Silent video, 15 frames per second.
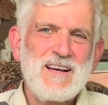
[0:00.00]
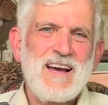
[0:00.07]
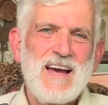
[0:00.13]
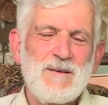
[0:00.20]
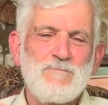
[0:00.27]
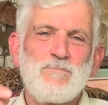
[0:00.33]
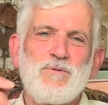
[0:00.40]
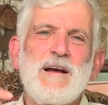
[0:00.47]

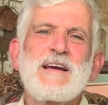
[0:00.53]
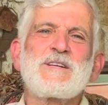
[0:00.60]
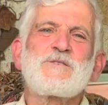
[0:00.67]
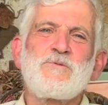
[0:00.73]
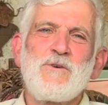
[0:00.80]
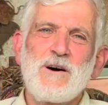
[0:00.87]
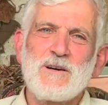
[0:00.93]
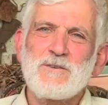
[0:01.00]
And
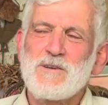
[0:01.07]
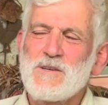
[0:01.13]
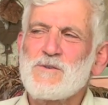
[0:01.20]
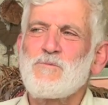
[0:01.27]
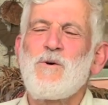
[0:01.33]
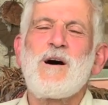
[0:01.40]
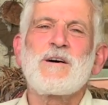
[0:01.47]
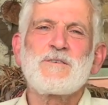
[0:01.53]
branch water is
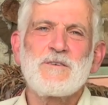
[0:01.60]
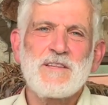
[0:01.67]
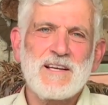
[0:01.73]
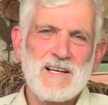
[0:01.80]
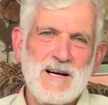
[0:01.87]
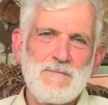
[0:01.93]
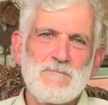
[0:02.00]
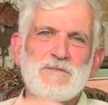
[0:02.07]
water that
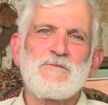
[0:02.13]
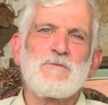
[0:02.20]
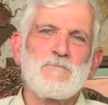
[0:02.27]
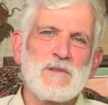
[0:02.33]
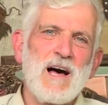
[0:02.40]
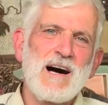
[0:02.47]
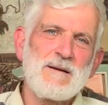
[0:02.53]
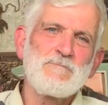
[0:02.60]
comes from
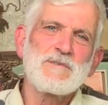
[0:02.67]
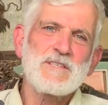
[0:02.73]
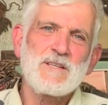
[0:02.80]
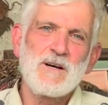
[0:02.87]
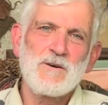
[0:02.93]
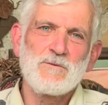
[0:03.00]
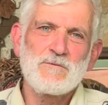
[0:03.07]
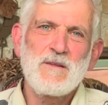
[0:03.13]

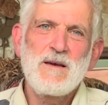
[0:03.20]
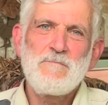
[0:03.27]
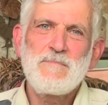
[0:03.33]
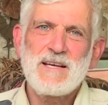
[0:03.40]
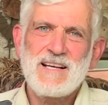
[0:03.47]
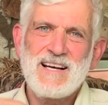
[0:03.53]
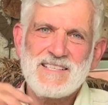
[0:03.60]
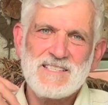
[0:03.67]
limestone,
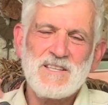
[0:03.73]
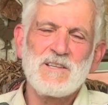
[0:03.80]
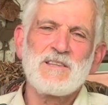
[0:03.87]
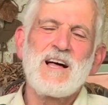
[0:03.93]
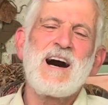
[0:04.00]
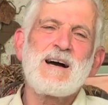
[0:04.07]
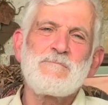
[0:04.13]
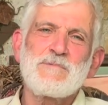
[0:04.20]
because the
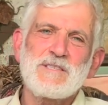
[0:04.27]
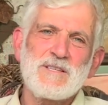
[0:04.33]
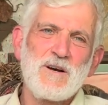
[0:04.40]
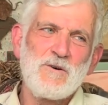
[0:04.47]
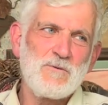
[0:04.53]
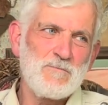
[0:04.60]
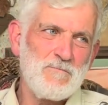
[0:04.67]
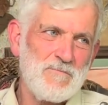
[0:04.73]

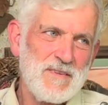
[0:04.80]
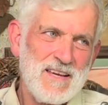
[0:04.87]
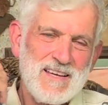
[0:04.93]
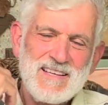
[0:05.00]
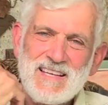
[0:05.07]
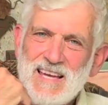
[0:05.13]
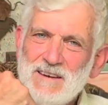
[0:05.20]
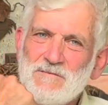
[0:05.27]
limestone
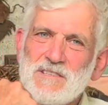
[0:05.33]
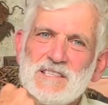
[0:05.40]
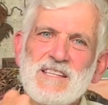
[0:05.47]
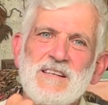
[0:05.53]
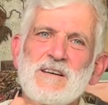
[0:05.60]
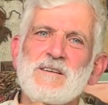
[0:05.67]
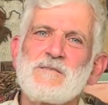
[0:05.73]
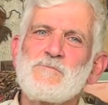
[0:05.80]
gives
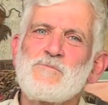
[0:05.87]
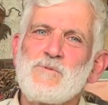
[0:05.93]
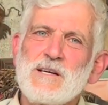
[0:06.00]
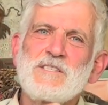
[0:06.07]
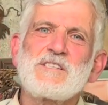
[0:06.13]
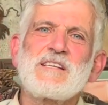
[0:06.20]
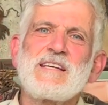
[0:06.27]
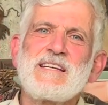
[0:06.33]
the
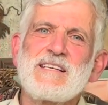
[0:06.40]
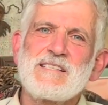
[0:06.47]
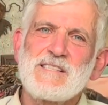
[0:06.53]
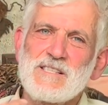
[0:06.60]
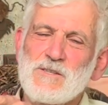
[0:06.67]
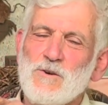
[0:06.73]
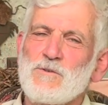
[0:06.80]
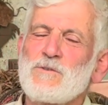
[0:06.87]
whiskey
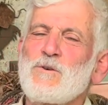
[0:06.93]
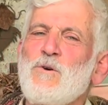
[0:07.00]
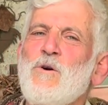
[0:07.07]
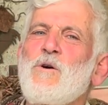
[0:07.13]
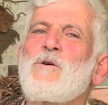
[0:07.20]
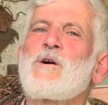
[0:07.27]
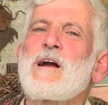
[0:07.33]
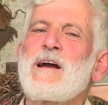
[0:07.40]
certain
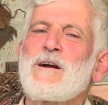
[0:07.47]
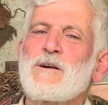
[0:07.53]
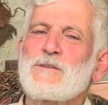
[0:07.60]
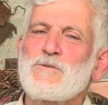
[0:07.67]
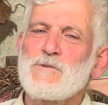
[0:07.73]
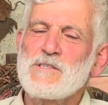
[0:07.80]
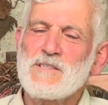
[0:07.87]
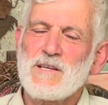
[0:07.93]

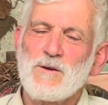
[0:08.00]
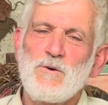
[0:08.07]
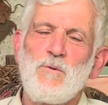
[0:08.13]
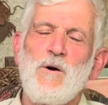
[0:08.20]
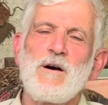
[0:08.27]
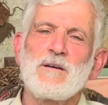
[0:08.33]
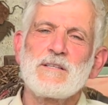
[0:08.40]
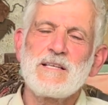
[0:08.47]
characteristic
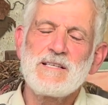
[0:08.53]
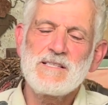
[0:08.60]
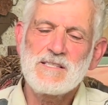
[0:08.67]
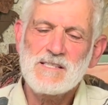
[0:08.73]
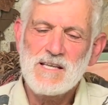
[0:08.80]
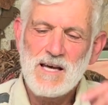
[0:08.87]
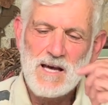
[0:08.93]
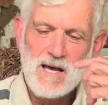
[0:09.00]

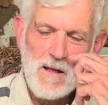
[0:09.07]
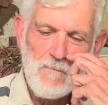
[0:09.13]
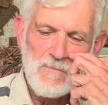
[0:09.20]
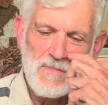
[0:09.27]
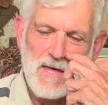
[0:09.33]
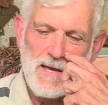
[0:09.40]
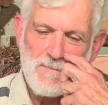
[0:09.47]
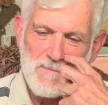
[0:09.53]
qualities
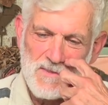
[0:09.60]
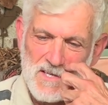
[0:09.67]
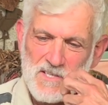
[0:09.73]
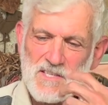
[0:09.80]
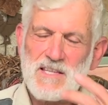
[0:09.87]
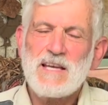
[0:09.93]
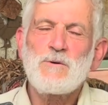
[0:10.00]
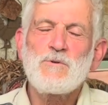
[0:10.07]
that
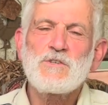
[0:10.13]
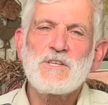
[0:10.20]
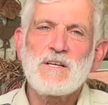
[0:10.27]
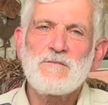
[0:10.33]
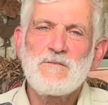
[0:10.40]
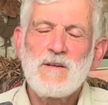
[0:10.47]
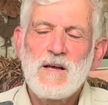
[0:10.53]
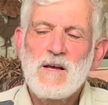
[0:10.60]
distinguish
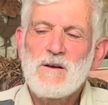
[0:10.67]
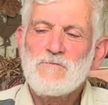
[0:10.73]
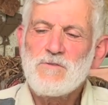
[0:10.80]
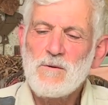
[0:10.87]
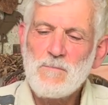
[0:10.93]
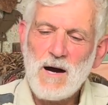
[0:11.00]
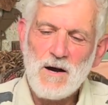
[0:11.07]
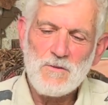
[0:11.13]
it
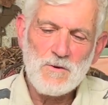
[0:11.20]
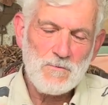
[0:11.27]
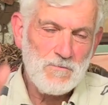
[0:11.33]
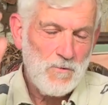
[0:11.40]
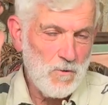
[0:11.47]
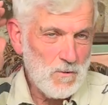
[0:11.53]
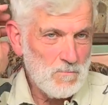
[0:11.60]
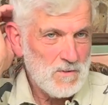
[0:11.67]
from other
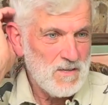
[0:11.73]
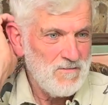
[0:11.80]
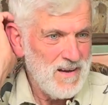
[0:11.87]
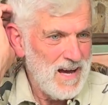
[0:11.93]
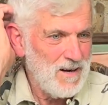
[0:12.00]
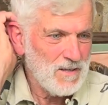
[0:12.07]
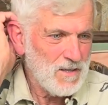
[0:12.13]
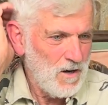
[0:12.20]
forms of
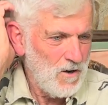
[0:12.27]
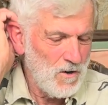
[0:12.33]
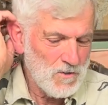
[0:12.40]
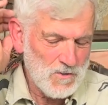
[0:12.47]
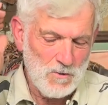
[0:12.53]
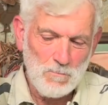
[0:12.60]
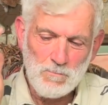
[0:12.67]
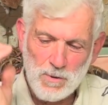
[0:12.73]
alcohol.
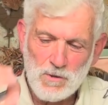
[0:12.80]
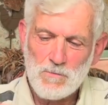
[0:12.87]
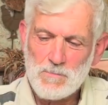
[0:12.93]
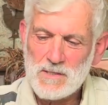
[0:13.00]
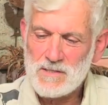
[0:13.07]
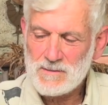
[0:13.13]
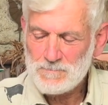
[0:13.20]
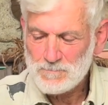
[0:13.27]
So
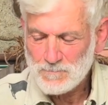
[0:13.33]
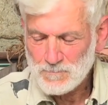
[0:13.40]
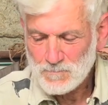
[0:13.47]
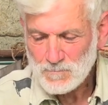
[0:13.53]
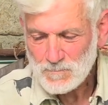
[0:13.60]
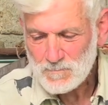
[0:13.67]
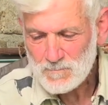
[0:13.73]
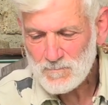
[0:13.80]
bourbon
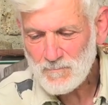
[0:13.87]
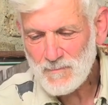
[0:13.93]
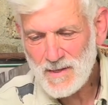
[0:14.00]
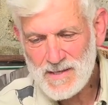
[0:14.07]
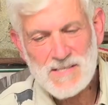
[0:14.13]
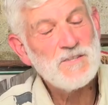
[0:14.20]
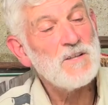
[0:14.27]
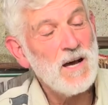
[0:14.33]

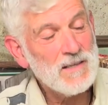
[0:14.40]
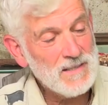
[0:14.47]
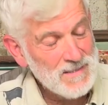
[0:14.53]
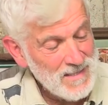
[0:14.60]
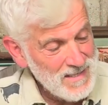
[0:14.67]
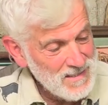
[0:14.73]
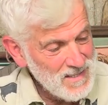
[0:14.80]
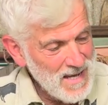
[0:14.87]
is not an
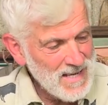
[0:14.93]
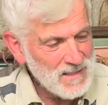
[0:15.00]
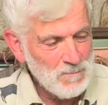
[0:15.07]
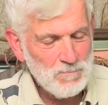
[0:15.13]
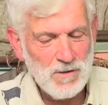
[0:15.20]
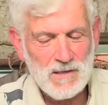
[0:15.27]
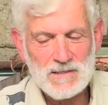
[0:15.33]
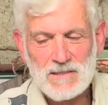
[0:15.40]
Indiana
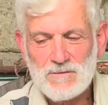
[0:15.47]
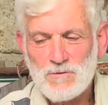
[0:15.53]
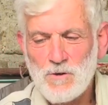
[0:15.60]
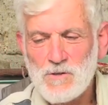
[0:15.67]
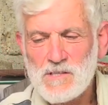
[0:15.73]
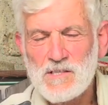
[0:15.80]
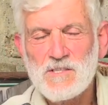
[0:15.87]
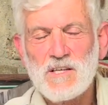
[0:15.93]
product. Of
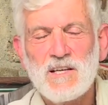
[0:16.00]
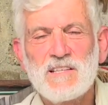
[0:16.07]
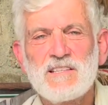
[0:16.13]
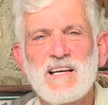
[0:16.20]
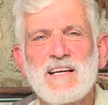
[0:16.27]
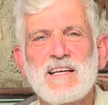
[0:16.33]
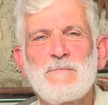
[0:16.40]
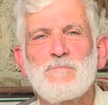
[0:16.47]
course, it's a
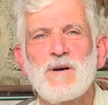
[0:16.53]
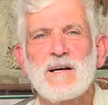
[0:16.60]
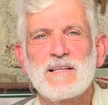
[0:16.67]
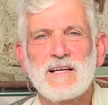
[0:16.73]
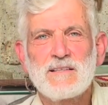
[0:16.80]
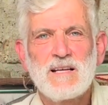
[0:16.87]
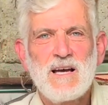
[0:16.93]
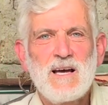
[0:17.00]
Kentucky
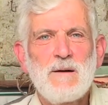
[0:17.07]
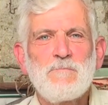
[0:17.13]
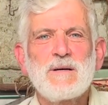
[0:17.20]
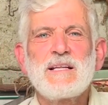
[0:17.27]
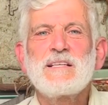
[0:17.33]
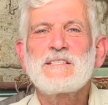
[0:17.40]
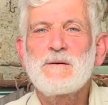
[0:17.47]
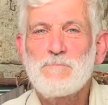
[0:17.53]
product, but
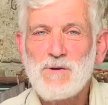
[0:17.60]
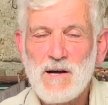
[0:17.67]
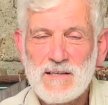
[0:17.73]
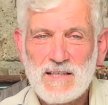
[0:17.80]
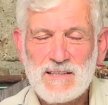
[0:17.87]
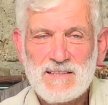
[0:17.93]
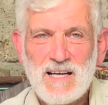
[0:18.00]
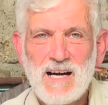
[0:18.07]
it's a
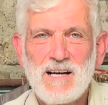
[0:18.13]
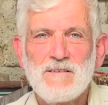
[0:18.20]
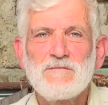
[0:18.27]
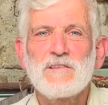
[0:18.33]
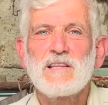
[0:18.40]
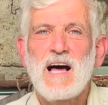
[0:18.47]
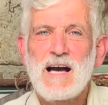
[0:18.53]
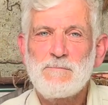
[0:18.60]
product of
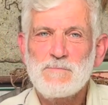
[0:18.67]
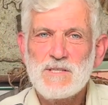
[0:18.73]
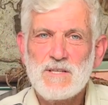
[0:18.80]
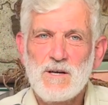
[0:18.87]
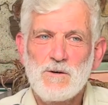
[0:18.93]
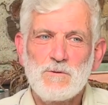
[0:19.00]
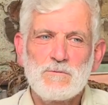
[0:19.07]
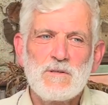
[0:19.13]

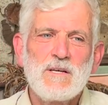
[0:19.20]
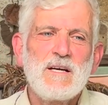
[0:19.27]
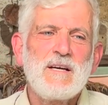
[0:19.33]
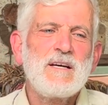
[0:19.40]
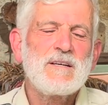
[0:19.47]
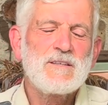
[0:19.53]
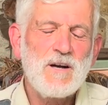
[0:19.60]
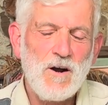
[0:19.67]
limestone
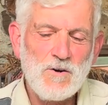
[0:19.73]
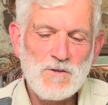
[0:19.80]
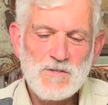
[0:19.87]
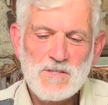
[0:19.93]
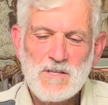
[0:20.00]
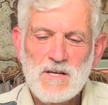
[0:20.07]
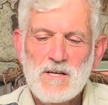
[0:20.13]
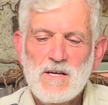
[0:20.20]

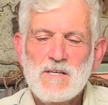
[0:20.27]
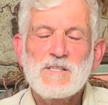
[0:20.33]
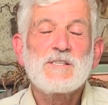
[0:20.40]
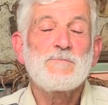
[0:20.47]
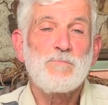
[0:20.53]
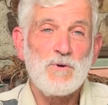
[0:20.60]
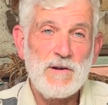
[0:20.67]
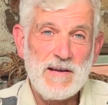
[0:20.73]
karst
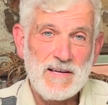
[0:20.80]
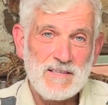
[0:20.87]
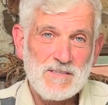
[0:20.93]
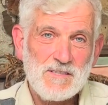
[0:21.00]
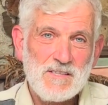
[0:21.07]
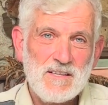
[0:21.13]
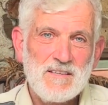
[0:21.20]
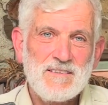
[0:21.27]

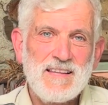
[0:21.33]
springs.